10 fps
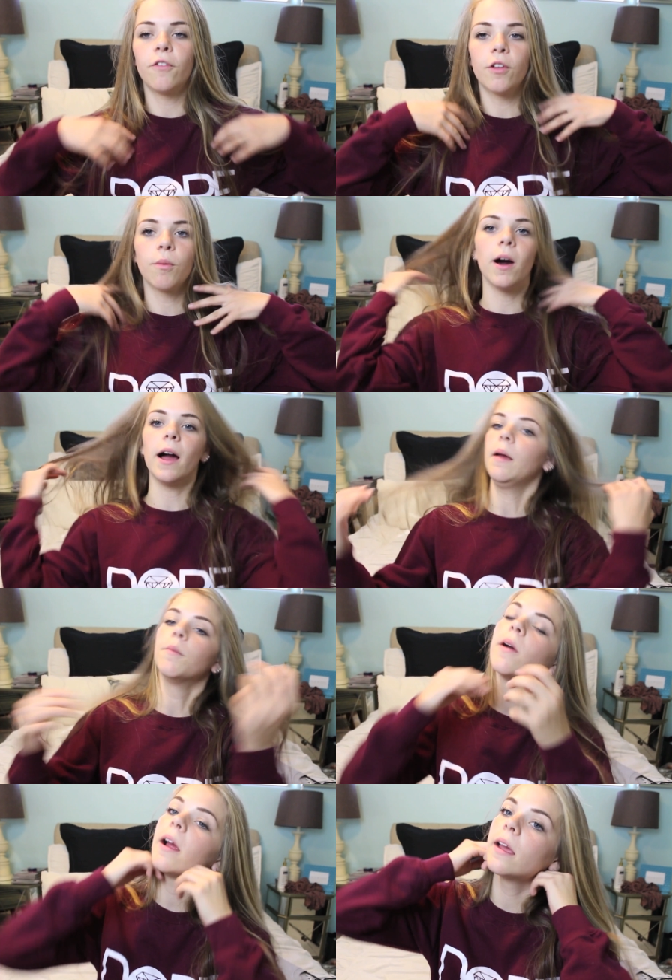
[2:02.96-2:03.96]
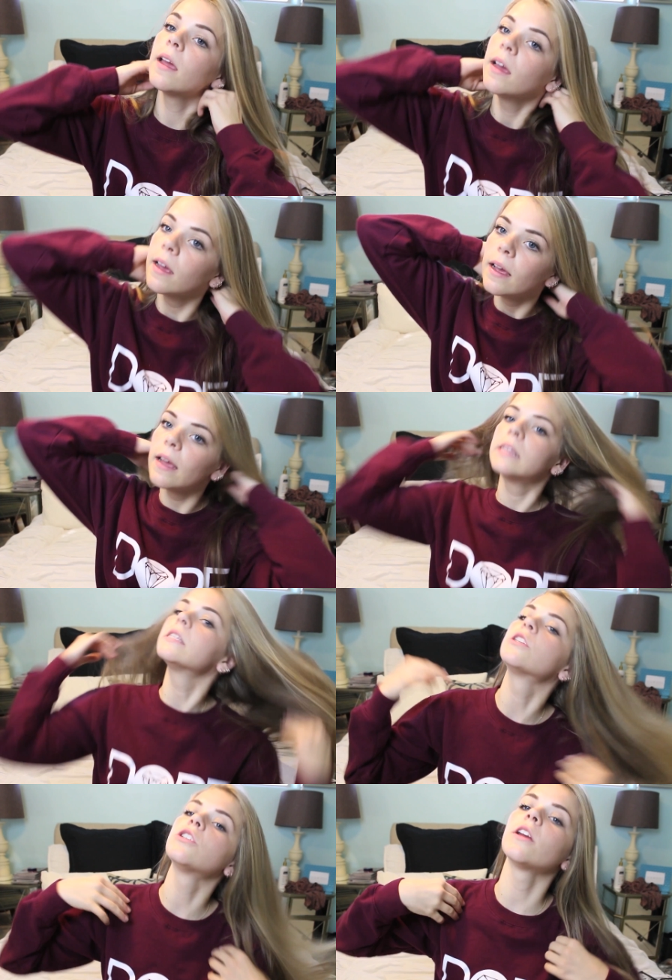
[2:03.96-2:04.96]
off with what I'm wearing.
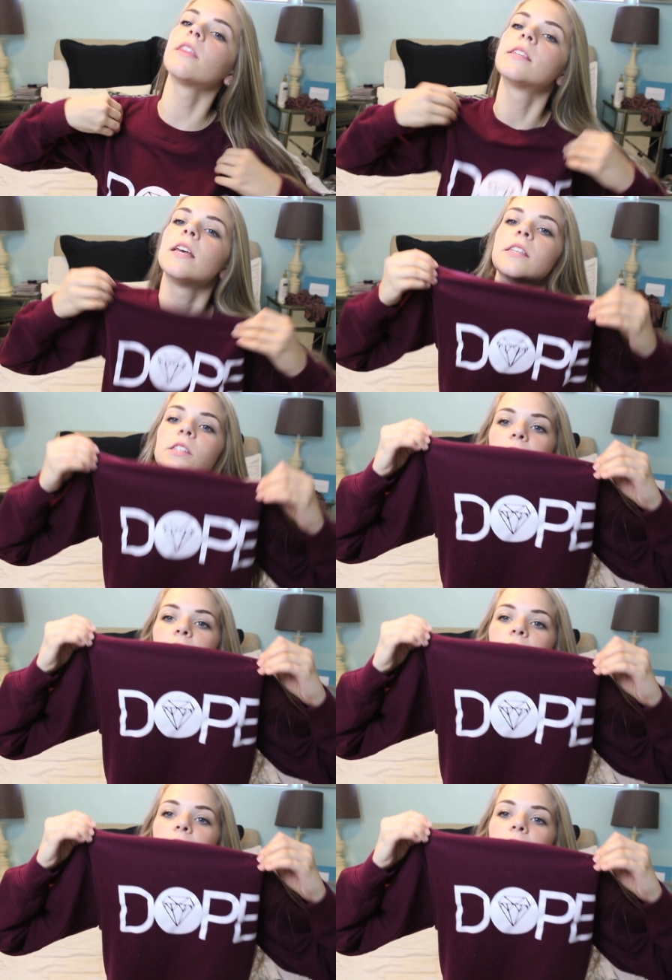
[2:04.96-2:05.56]
It's a shirt that says